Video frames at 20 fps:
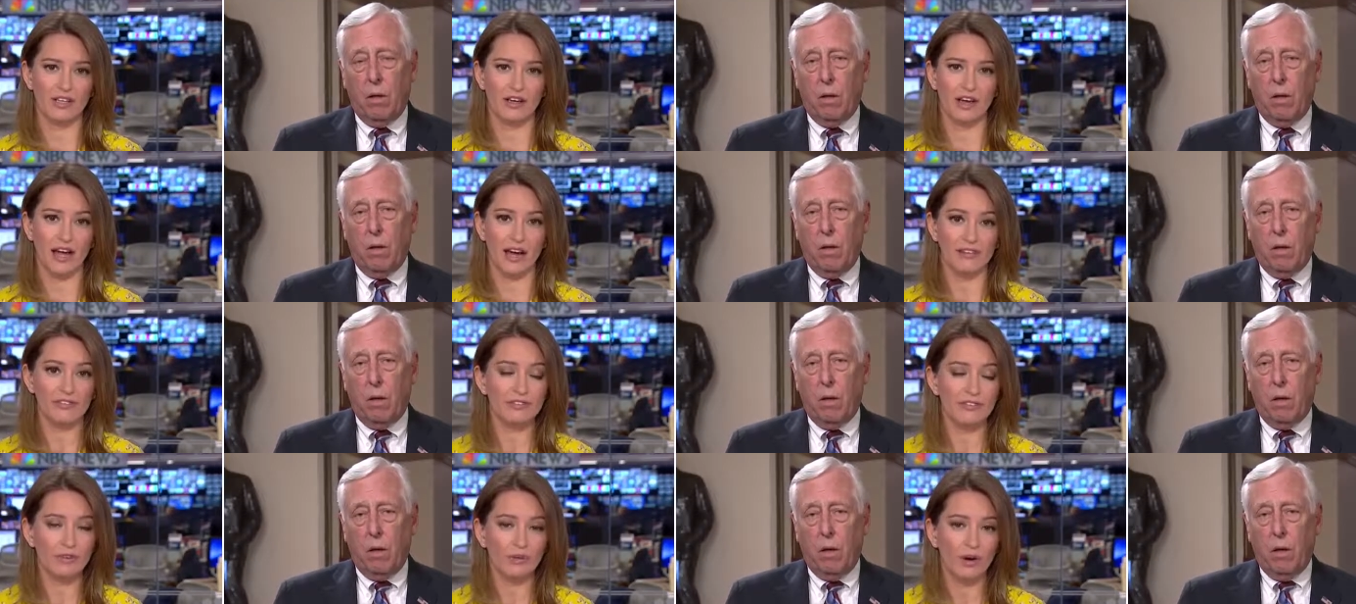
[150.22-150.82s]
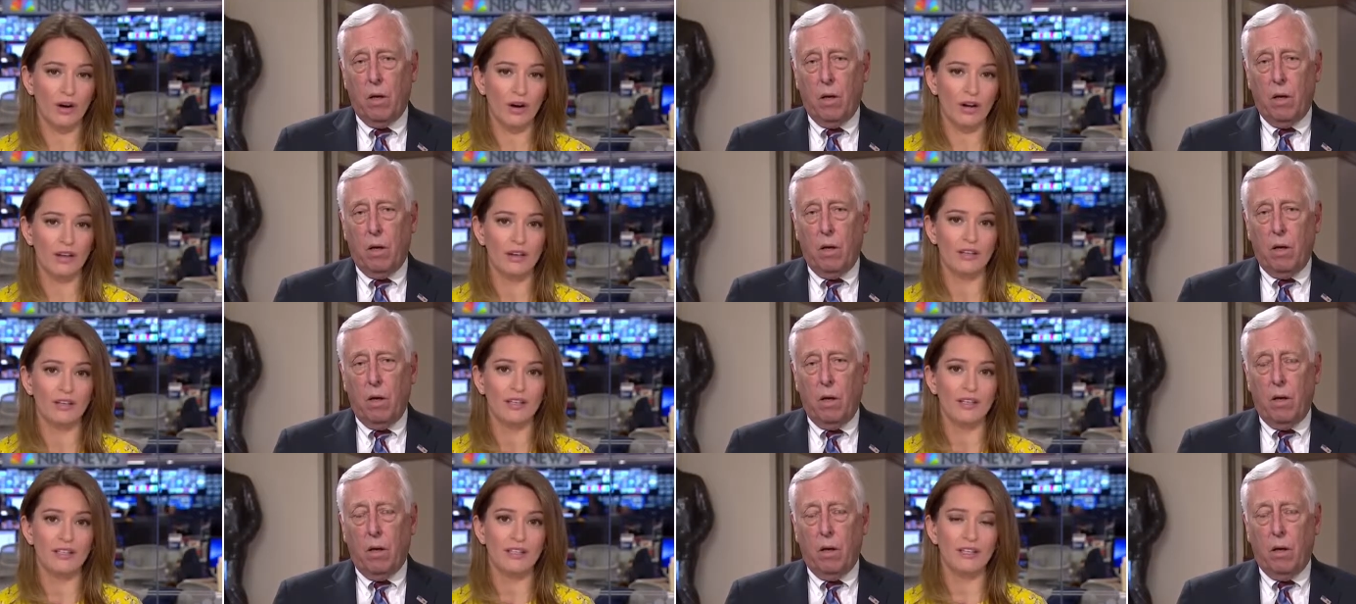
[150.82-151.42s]
Speaker 1: After
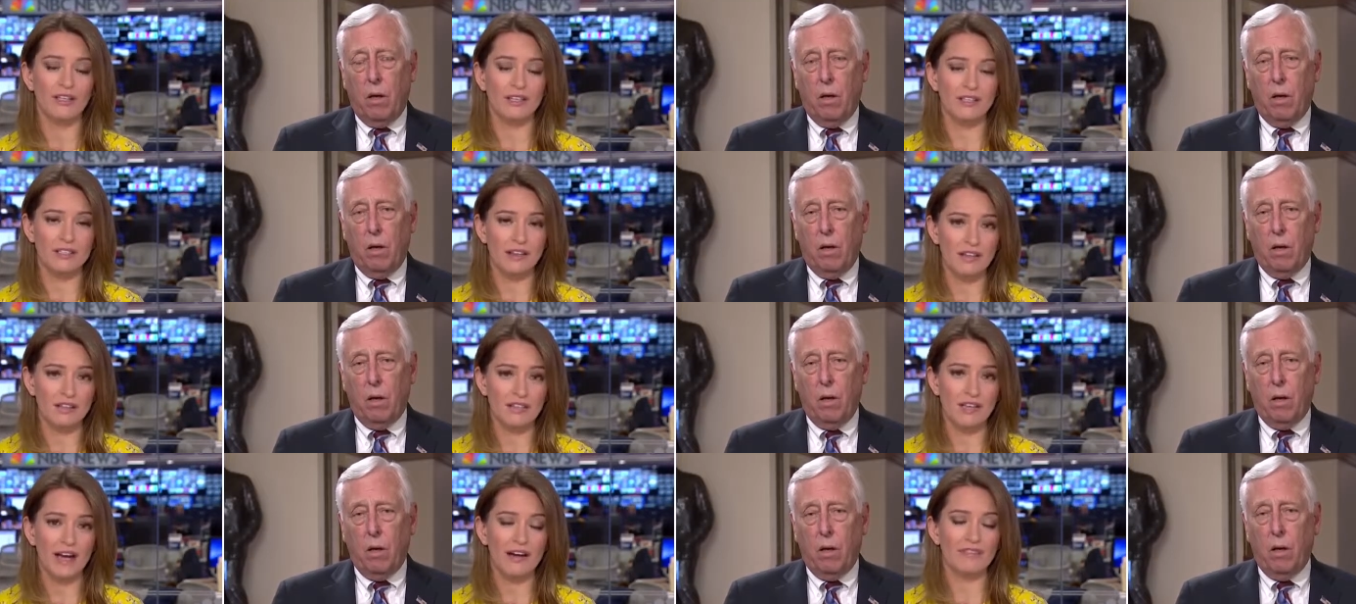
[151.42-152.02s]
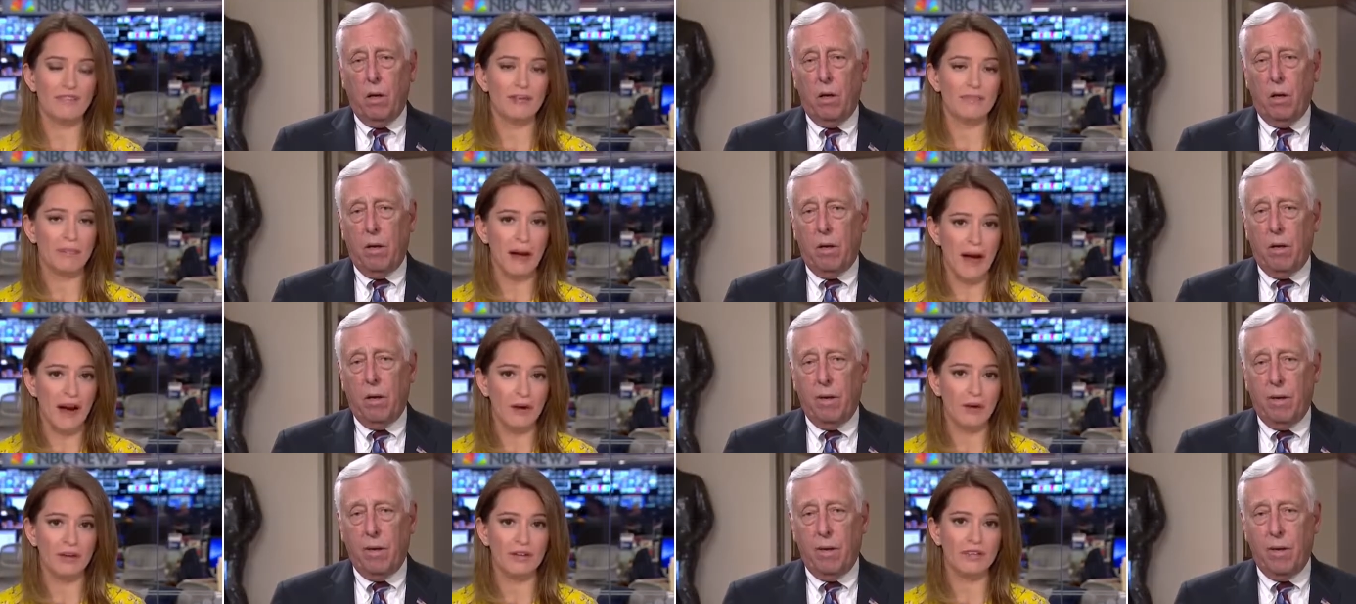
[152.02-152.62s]
all, he does have the
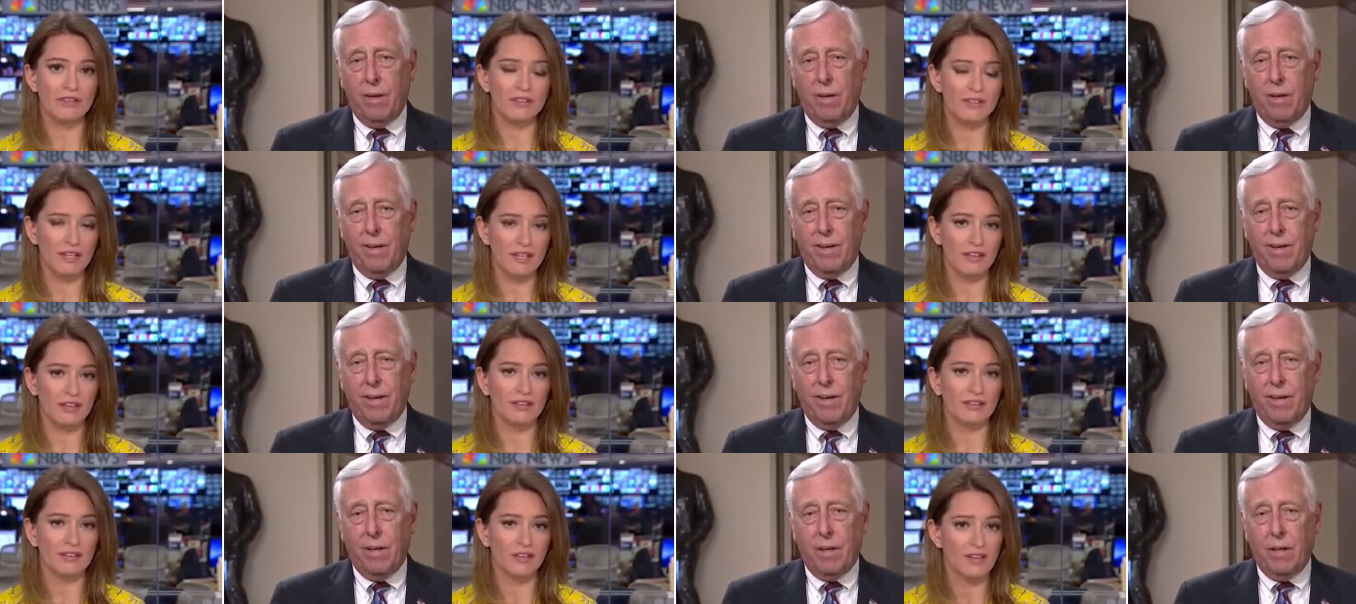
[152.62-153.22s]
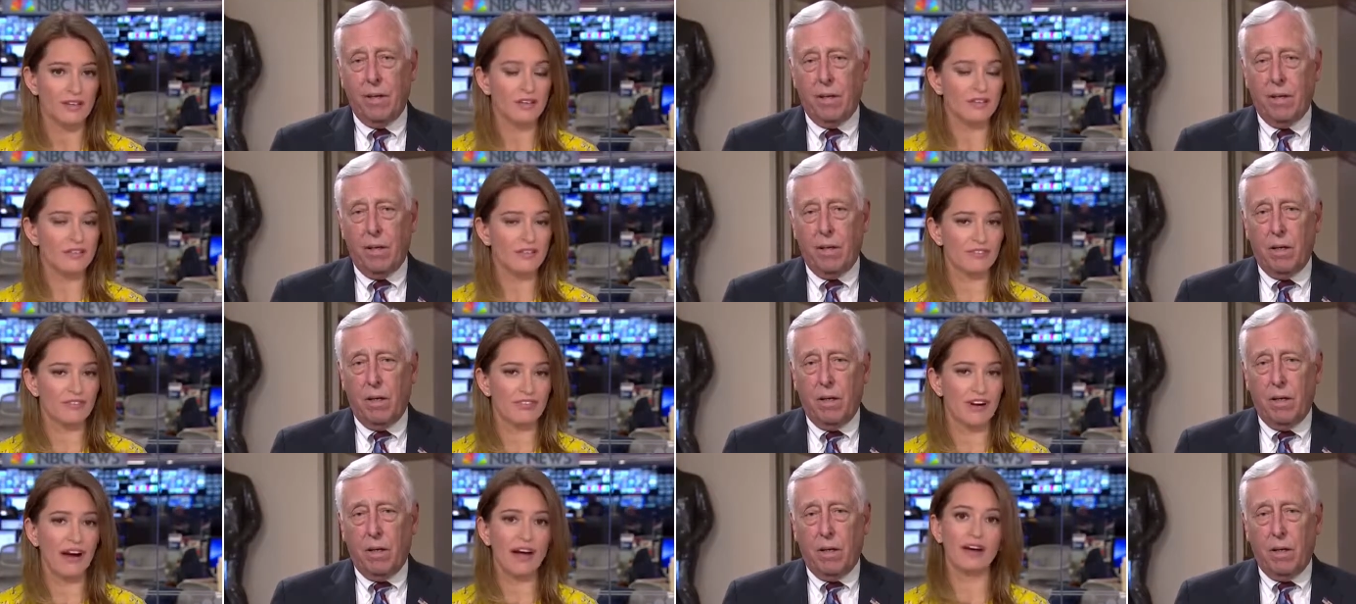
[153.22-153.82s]
power still to
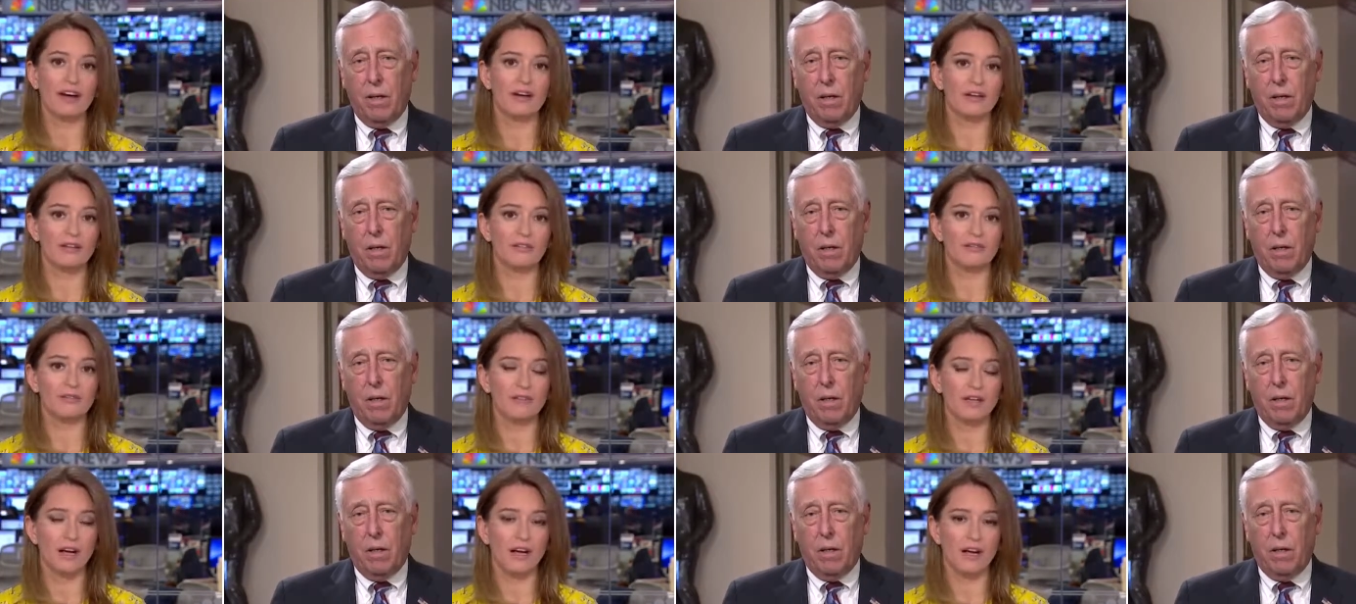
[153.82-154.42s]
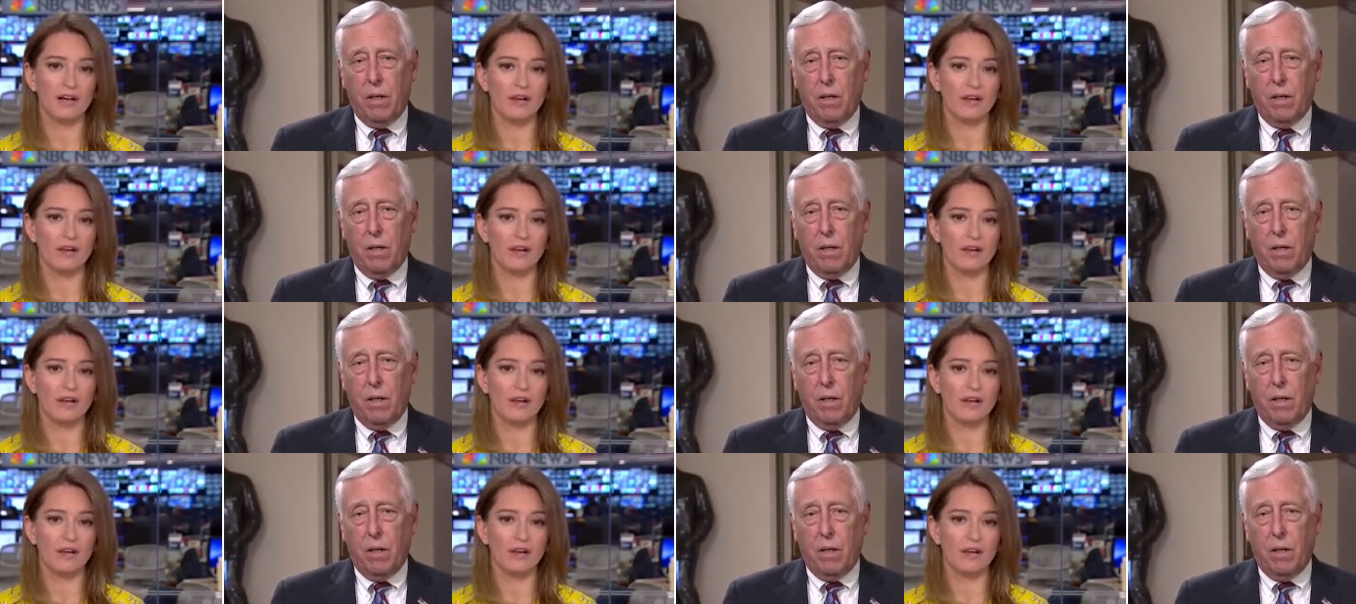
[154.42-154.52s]
fire uh,